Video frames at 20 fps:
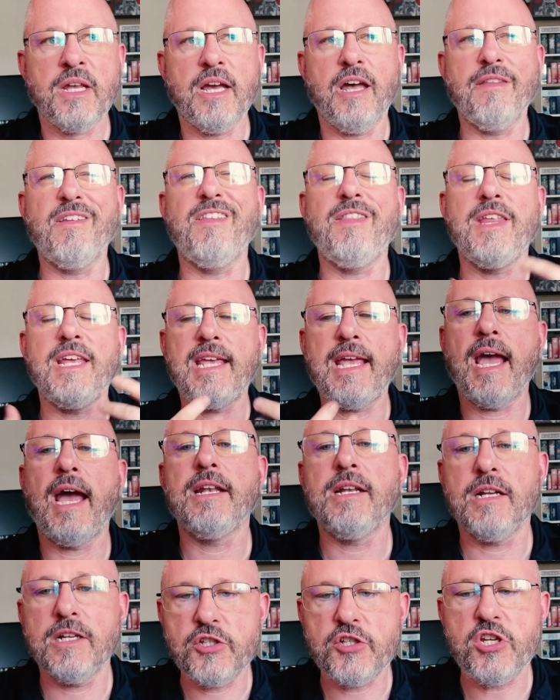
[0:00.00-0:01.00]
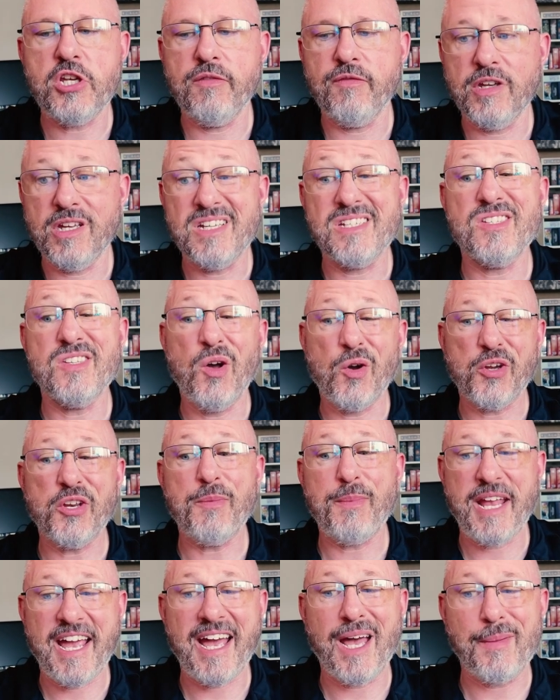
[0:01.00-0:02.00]
and then they can't achieve it is not
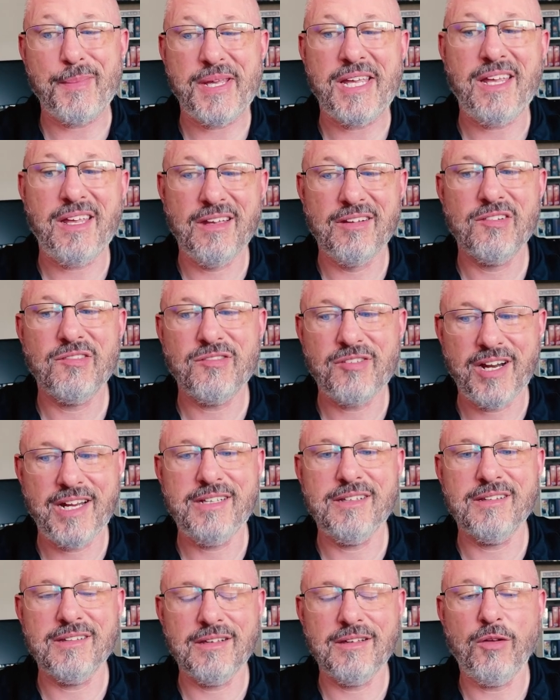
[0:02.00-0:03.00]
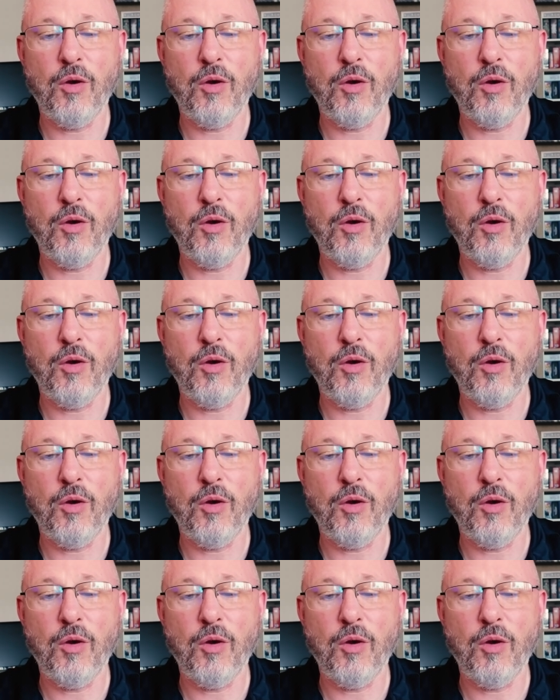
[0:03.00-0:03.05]
going to be happy, right?